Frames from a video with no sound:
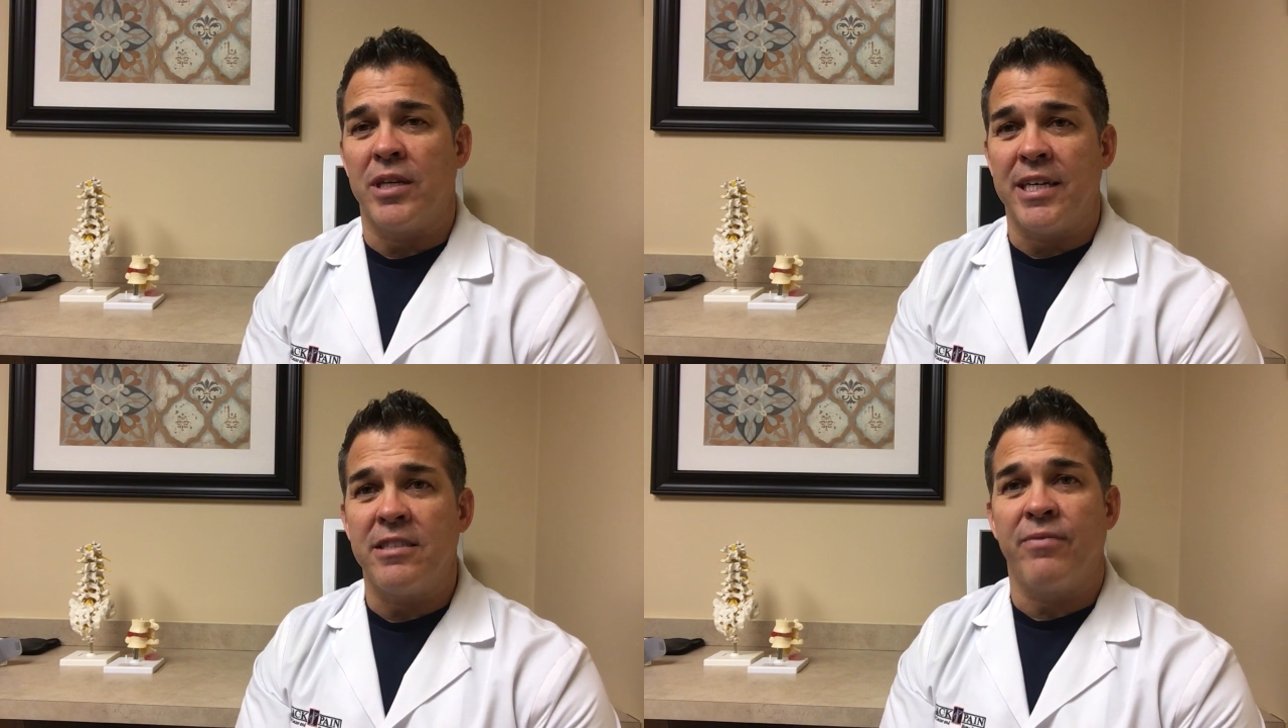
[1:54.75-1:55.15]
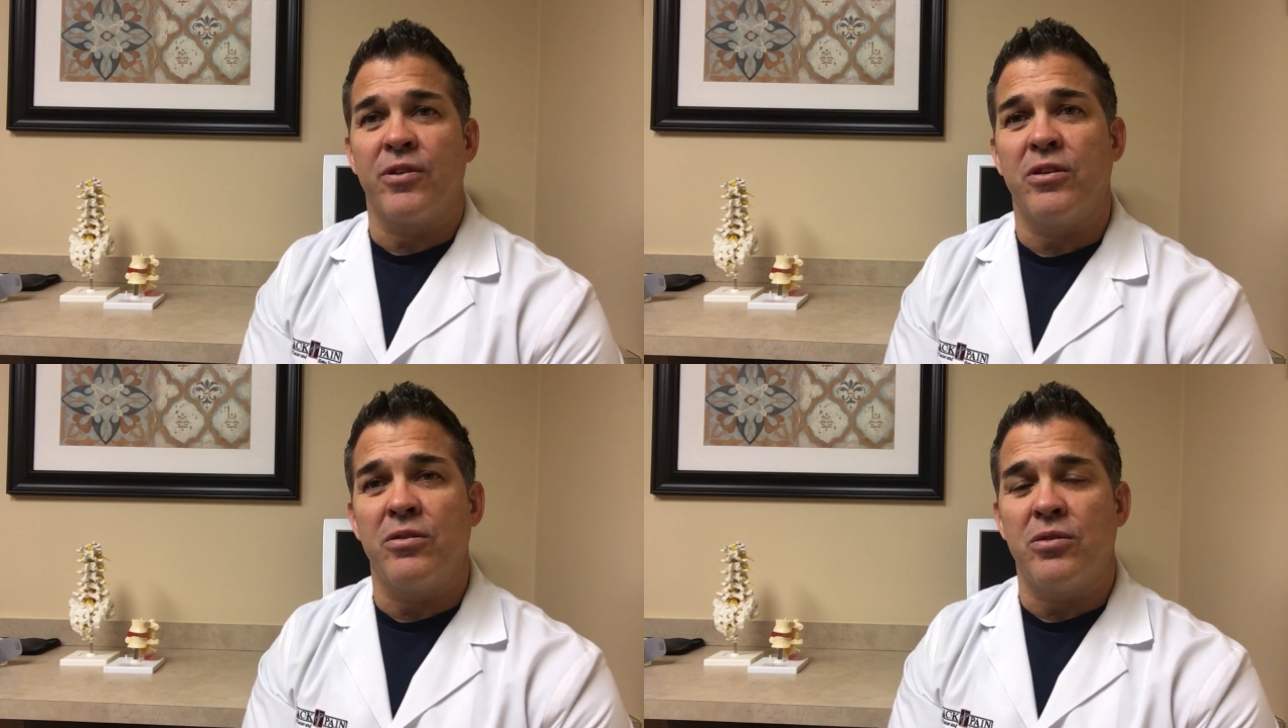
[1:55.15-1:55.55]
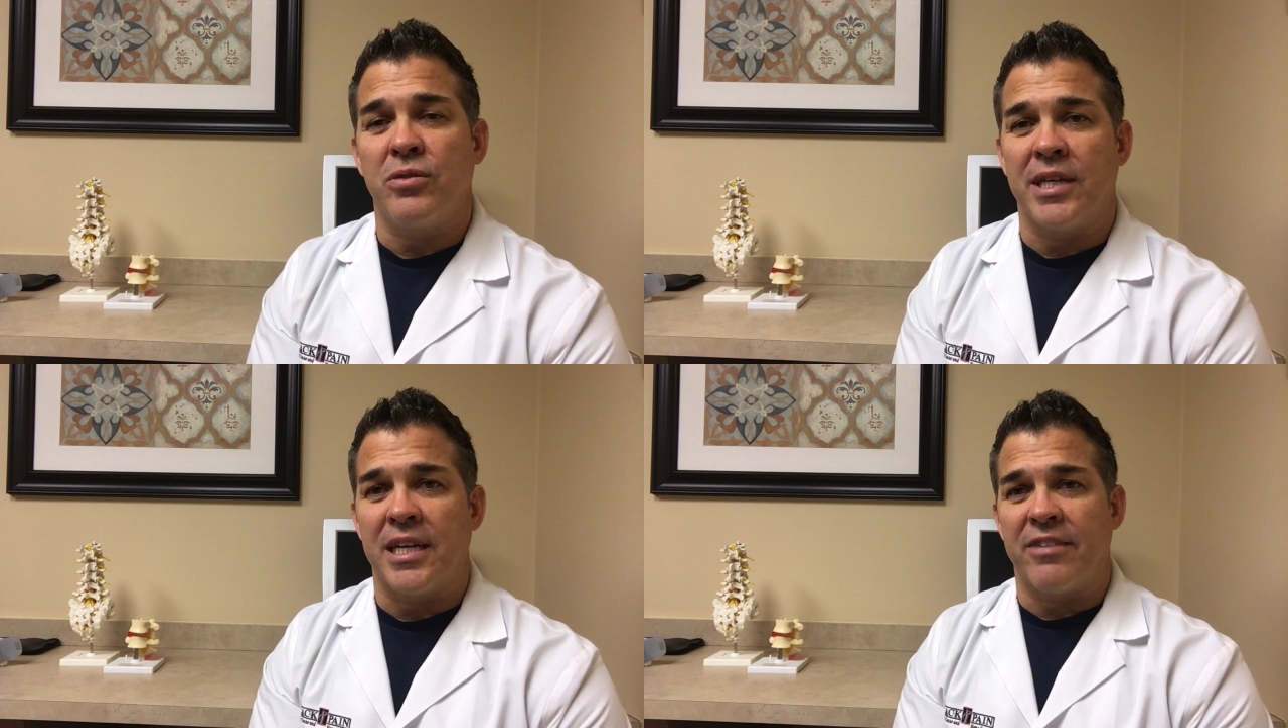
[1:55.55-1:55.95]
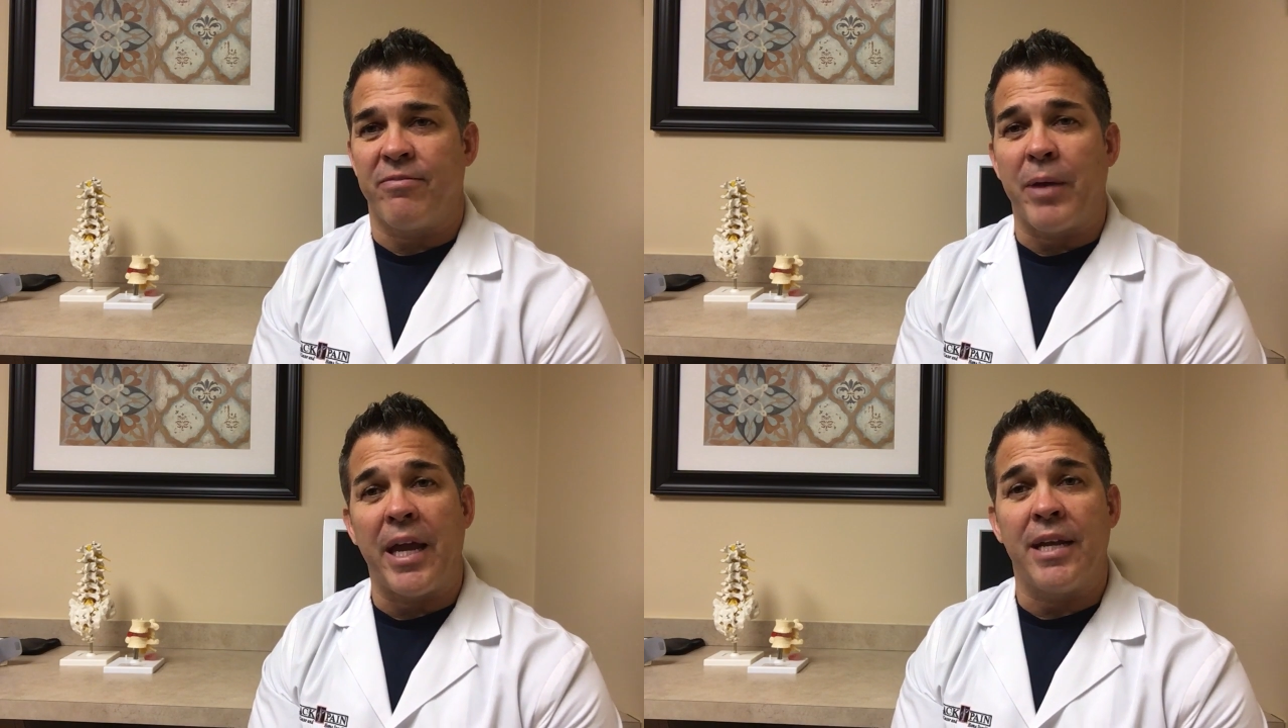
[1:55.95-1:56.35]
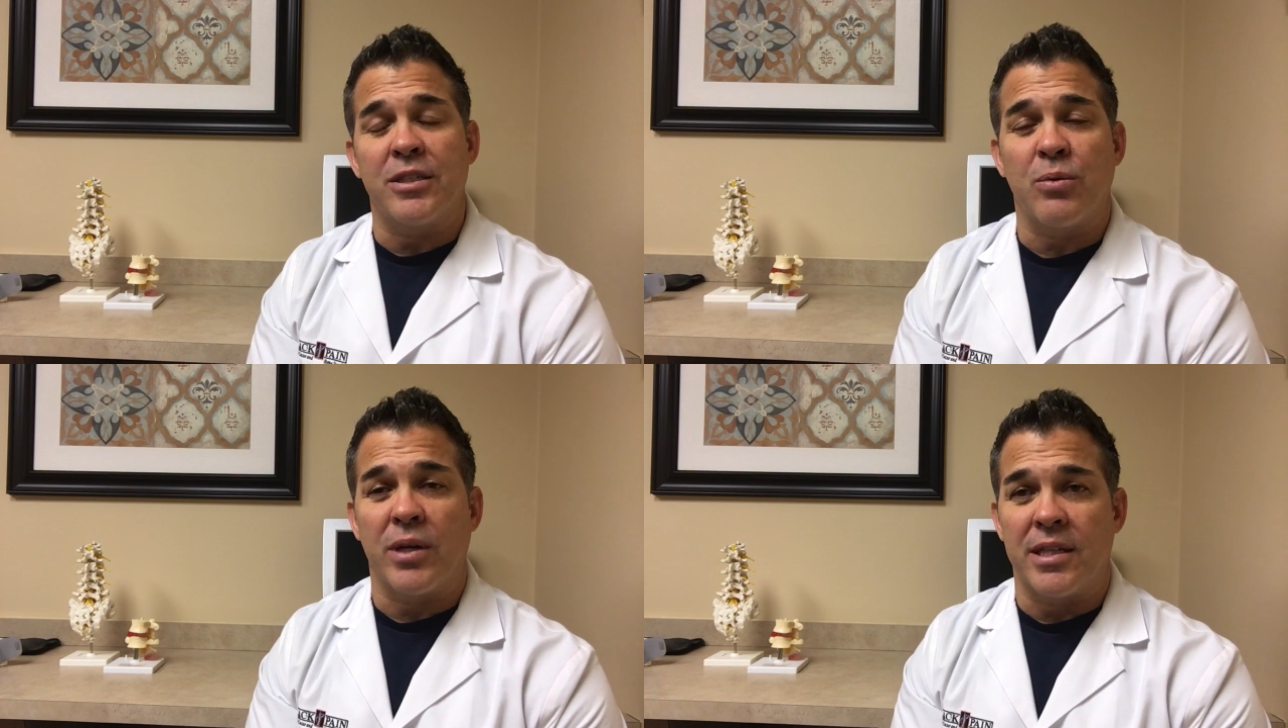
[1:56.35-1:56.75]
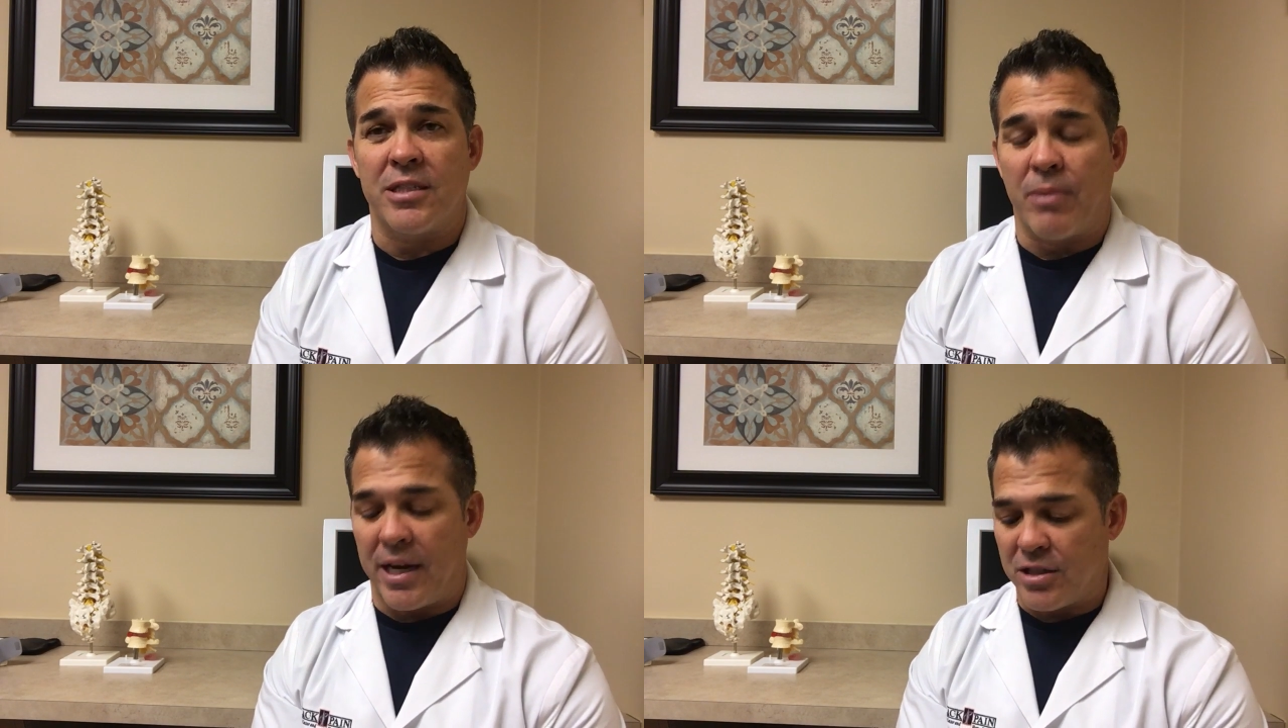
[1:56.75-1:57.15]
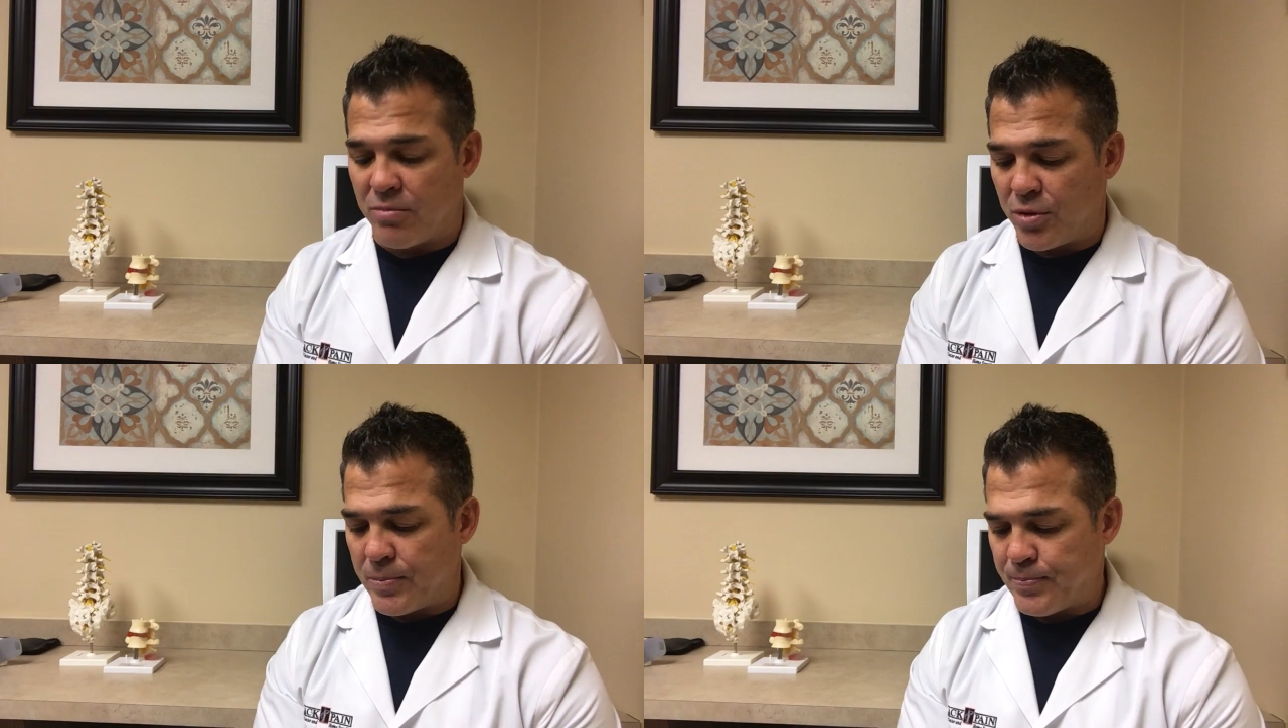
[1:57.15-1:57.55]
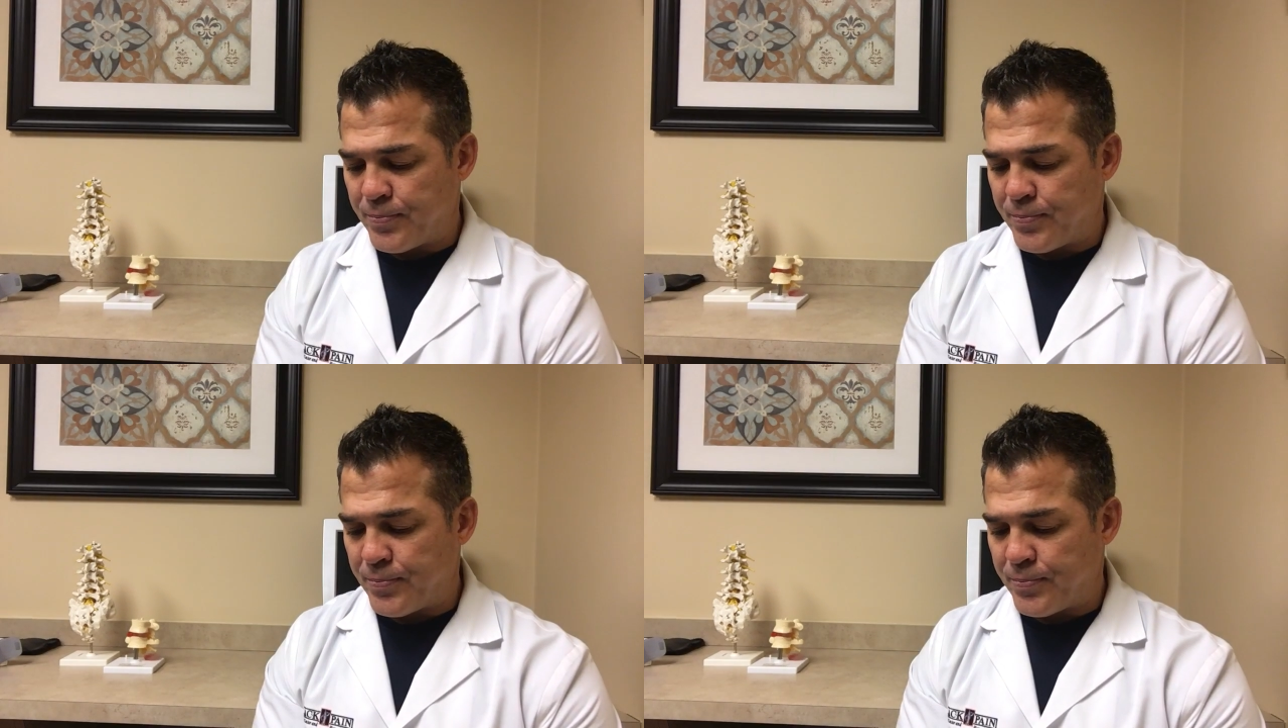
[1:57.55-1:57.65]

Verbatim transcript: and easy for you to get out of pain as quickly as possible.